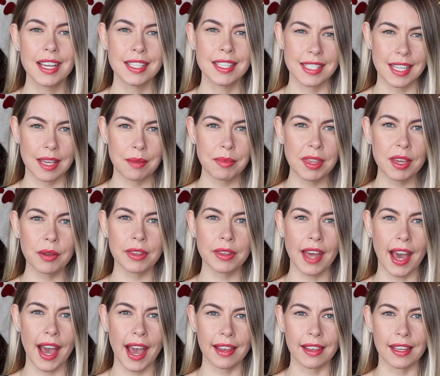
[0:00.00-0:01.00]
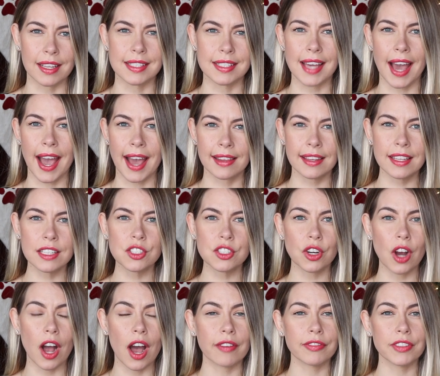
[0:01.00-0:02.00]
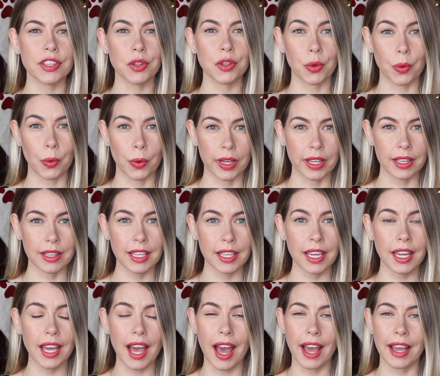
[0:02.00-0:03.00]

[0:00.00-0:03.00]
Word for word: Same thing with the eyelids. Eyelids are often oily.